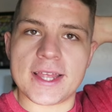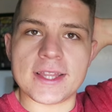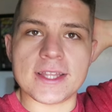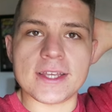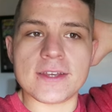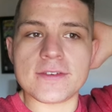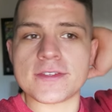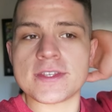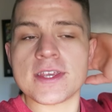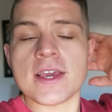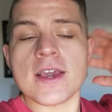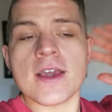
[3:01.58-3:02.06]

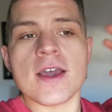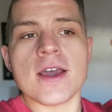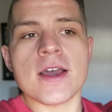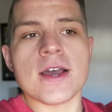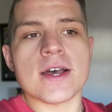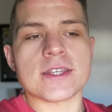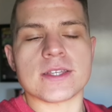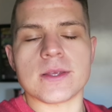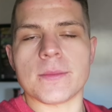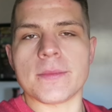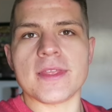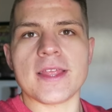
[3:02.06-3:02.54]
deadlifts,
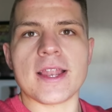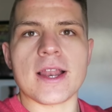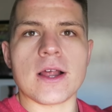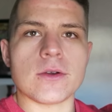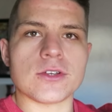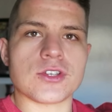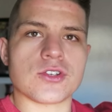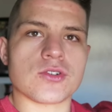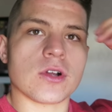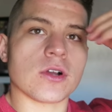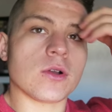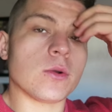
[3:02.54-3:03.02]
something that I
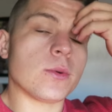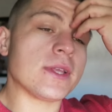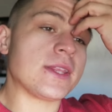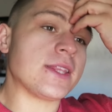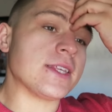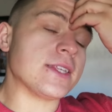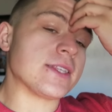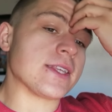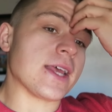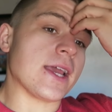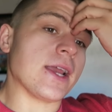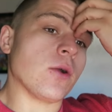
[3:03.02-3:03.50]
always struggle
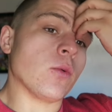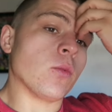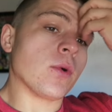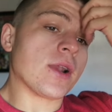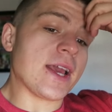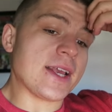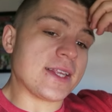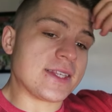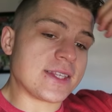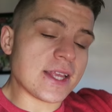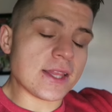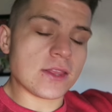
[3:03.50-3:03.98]
with is like
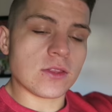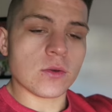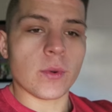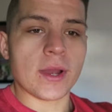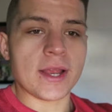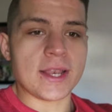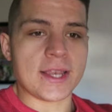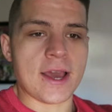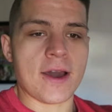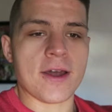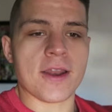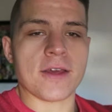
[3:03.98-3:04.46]
when I set the
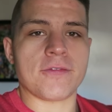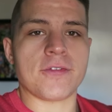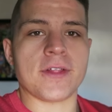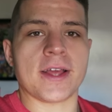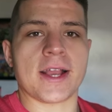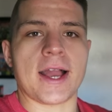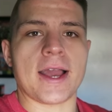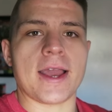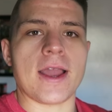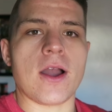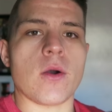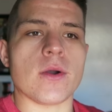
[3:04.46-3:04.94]
weight down, I feel
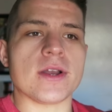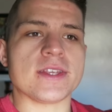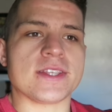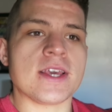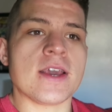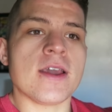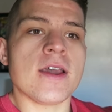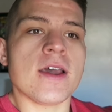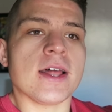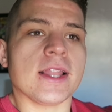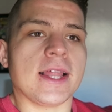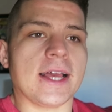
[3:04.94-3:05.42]
like I always
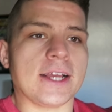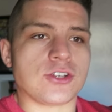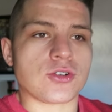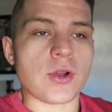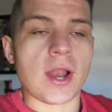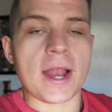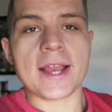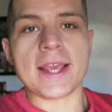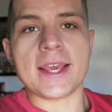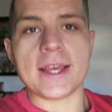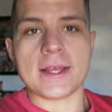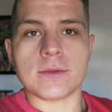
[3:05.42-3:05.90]
like
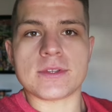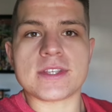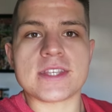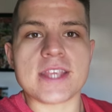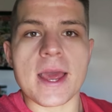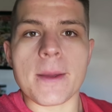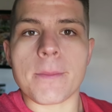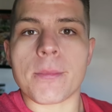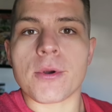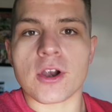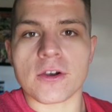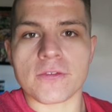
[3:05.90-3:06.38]
try and get
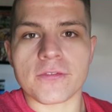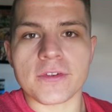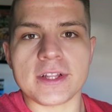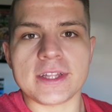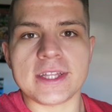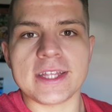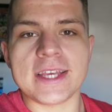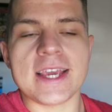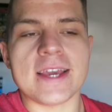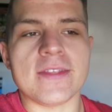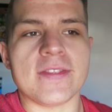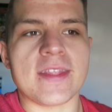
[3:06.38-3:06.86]
set
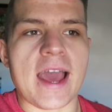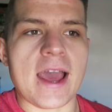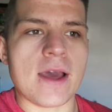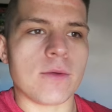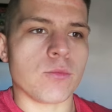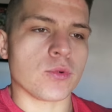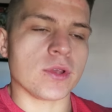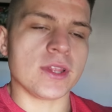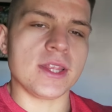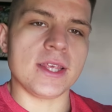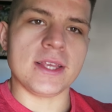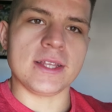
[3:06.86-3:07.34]
perfectly, and
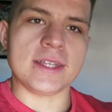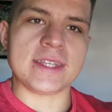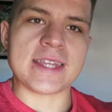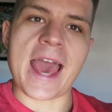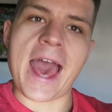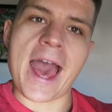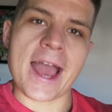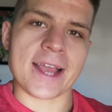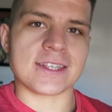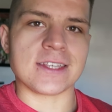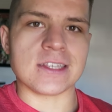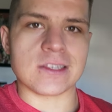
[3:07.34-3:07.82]
that really
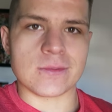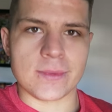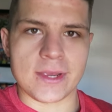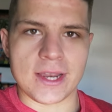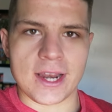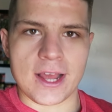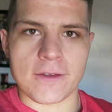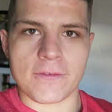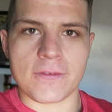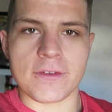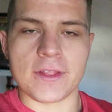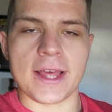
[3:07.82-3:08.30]
taxes me,
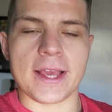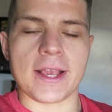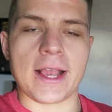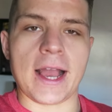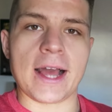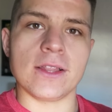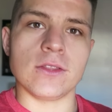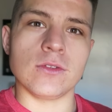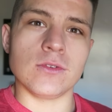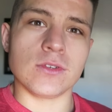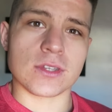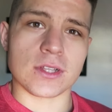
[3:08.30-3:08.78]
and I feel like
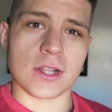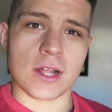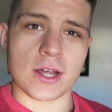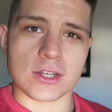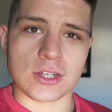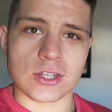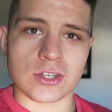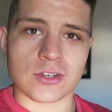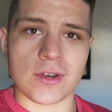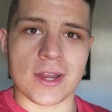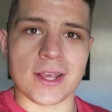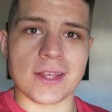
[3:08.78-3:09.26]
I lose a lot
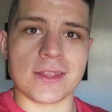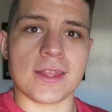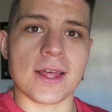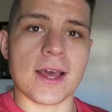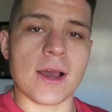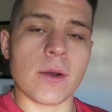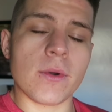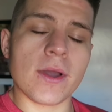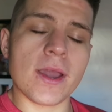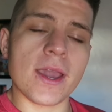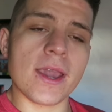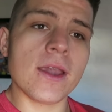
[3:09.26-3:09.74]
of strength
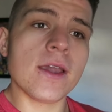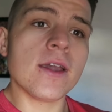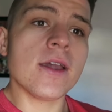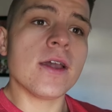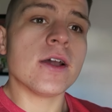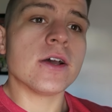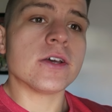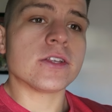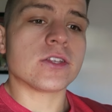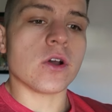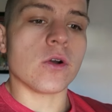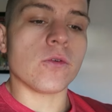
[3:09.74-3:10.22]
that way.
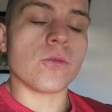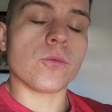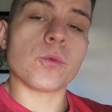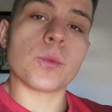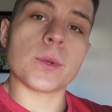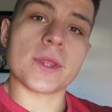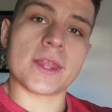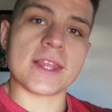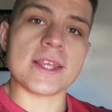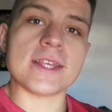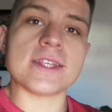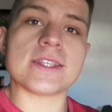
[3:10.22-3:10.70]
So
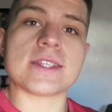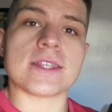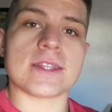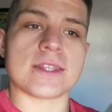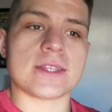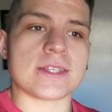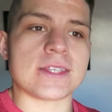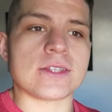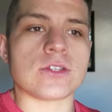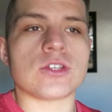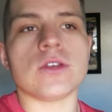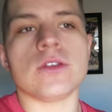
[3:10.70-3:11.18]
with
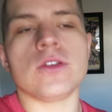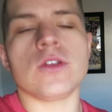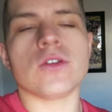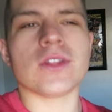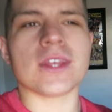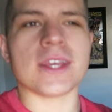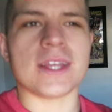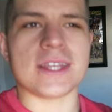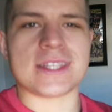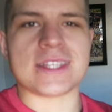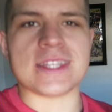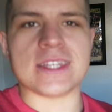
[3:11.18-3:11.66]
these, you
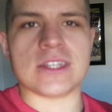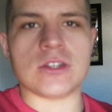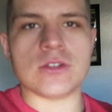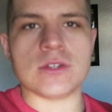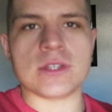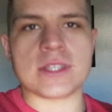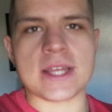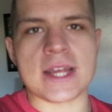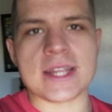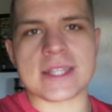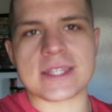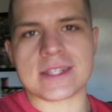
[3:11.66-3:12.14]
only get to see
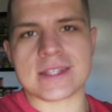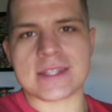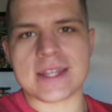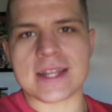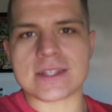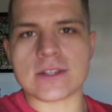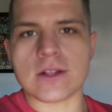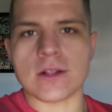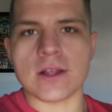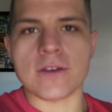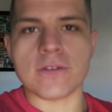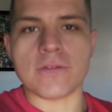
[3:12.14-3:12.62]
2 sets because
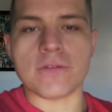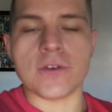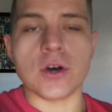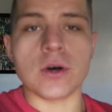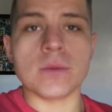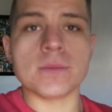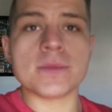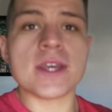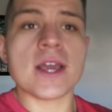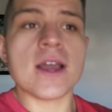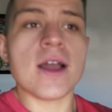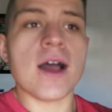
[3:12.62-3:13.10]
that's all I
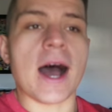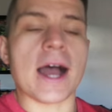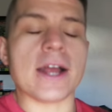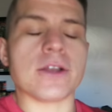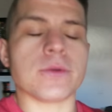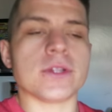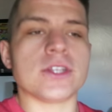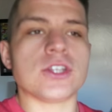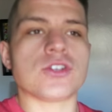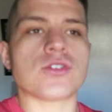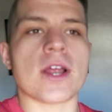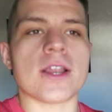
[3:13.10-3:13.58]
filmed. I
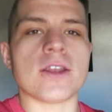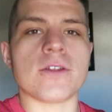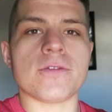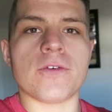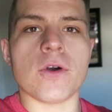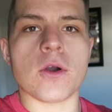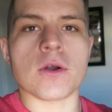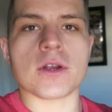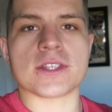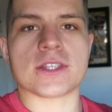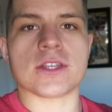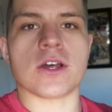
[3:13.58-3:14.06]
really tried to
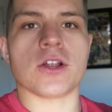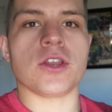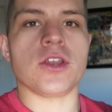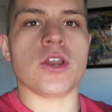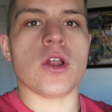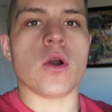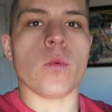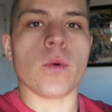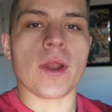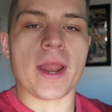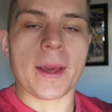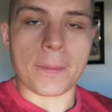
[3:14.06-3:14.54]
focus on, you
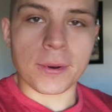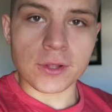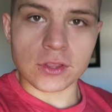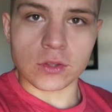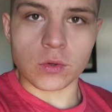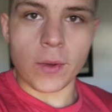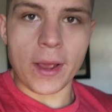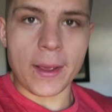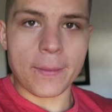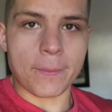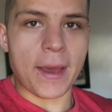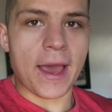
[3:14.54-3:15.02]
know, when I put
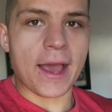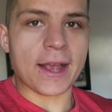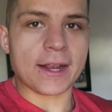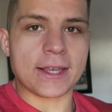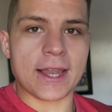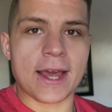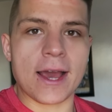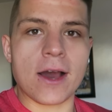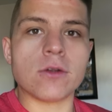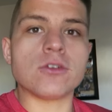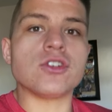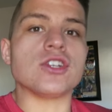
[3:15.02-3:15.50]
the weight back
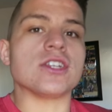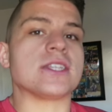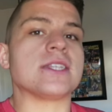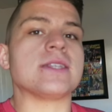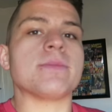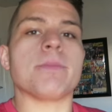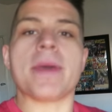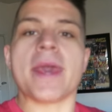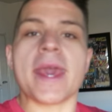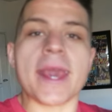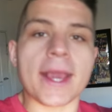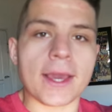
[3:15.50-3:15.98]
down,
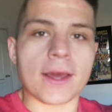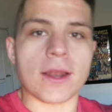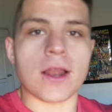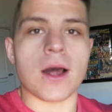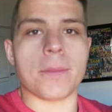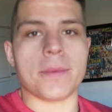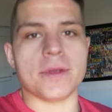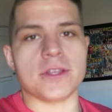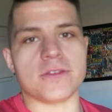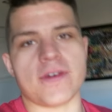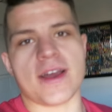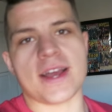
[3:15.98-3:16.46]
just pick it
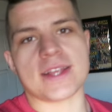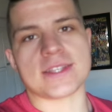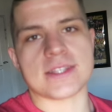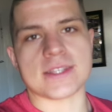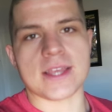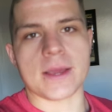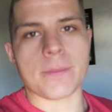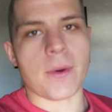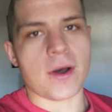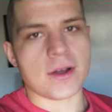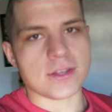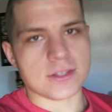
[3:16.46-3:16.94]
up as fast as
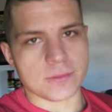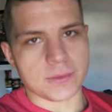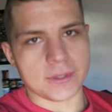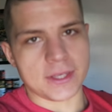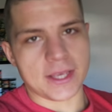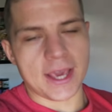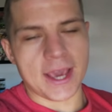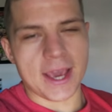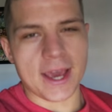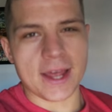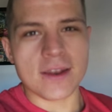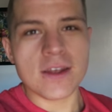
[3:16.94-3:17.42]
I
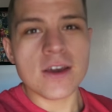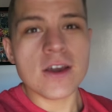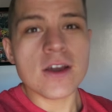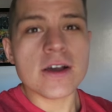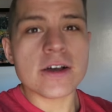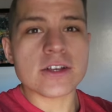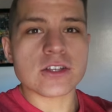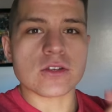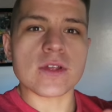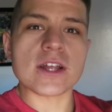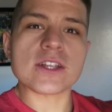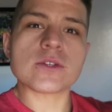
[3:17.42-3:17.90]
possibly can.
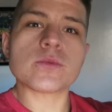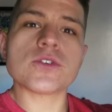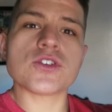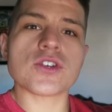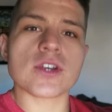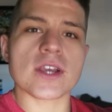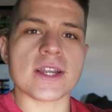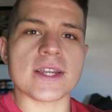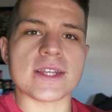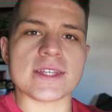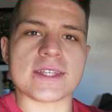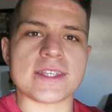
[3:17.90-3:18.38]
So that's what
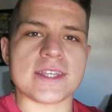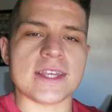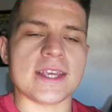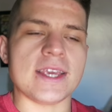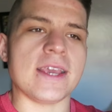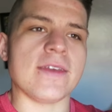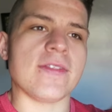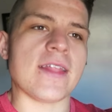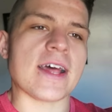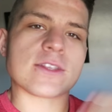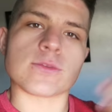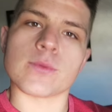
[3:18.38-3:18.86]
you're gonna
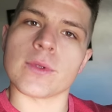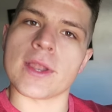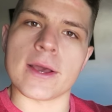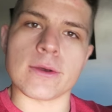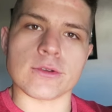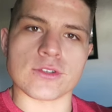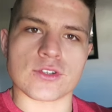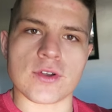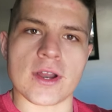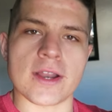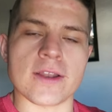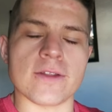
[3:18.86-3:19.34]
see, and that's what I
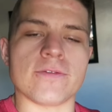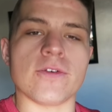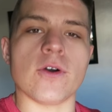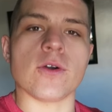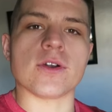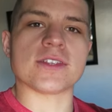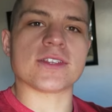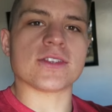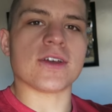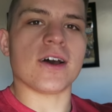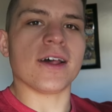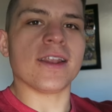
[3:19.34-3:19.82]
was trying to
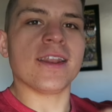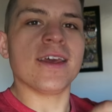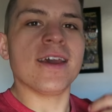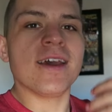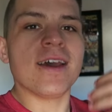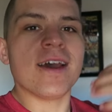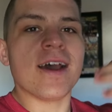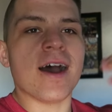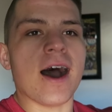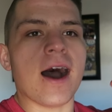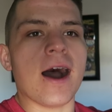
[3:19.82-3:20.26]
focus on.